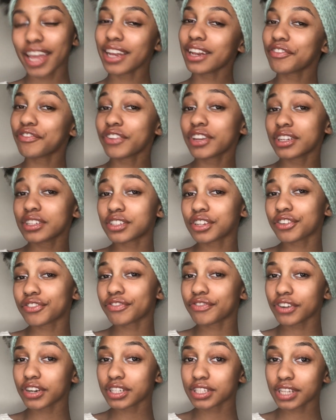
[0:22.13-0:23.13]
And if it is your
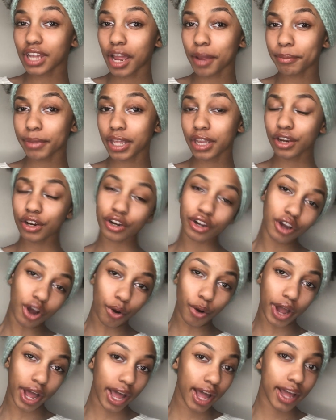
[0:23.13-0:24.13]
first time here,
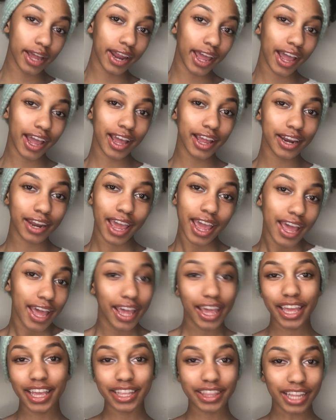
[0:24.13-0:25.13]
go ahead and
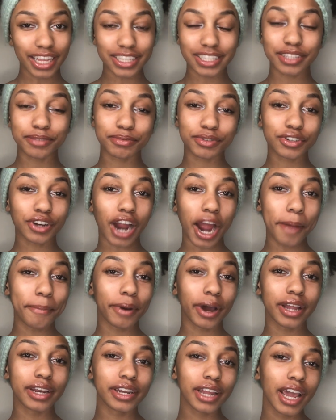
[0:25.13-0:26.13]
hit that subscribe
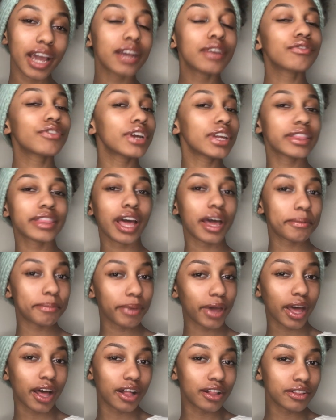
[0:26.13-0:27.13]
button and ring that
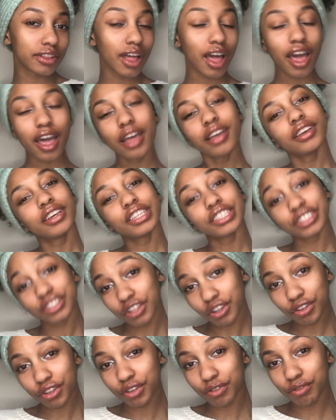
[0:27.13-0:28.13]
bell
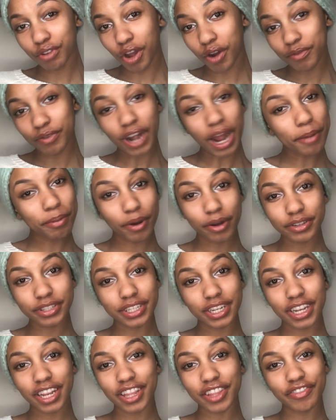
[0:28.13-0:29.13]
so you know when I
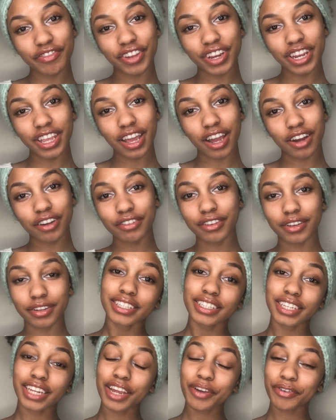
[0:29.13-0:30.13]
post another video.
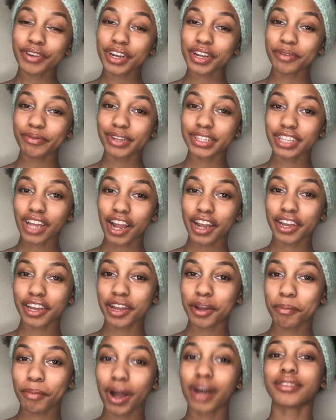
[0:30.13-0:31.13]
Today we're going to be
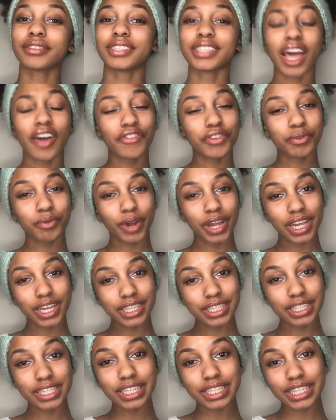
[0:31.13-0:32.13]
talking about 7
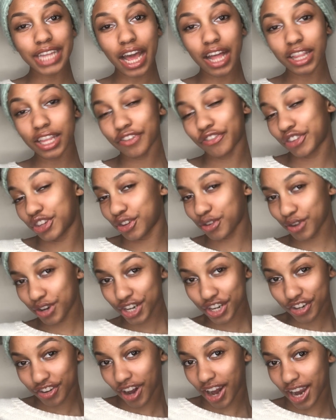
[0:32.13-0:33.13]
ways to tell if your
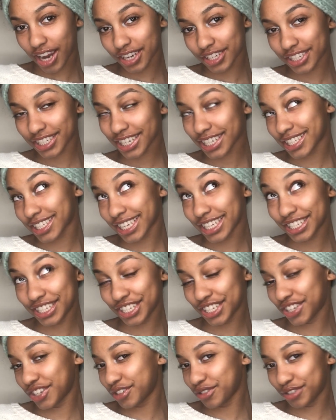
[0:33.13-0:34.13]
crush is
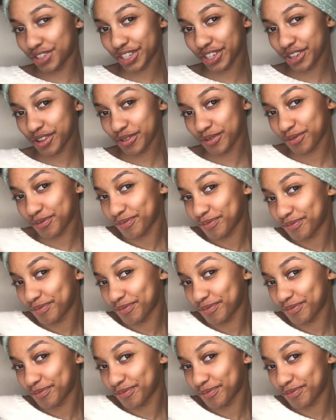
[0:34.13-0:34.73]
into you too.